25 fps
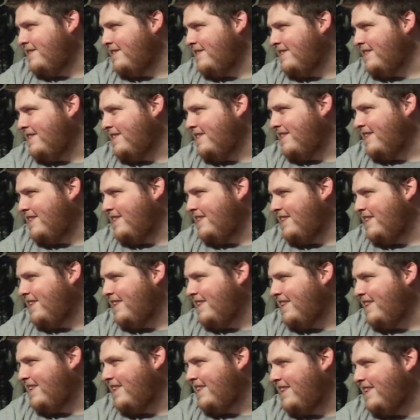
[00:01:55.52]

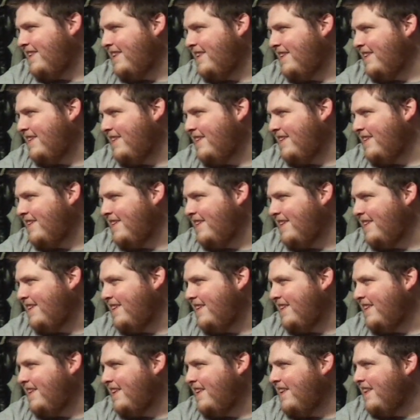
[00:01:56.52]

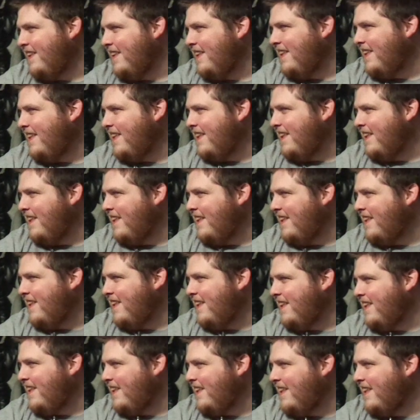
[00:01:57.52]

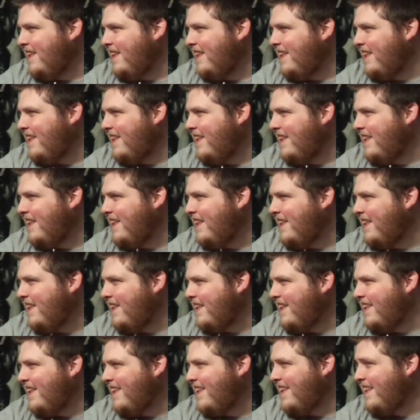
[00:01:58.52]

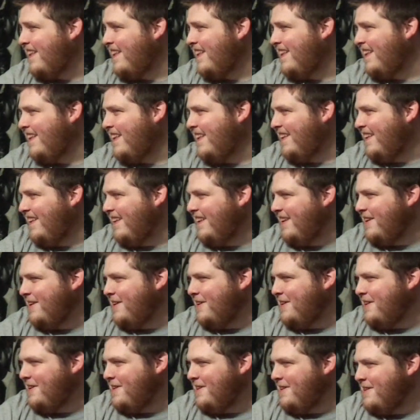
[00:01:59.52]

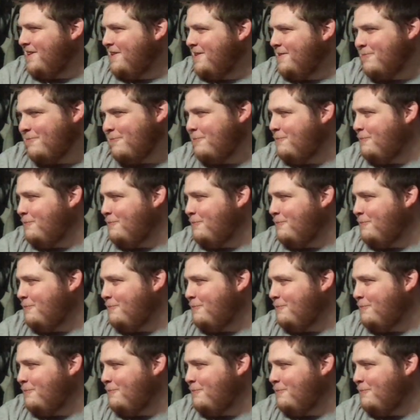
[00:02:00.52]
The person shown says nothing.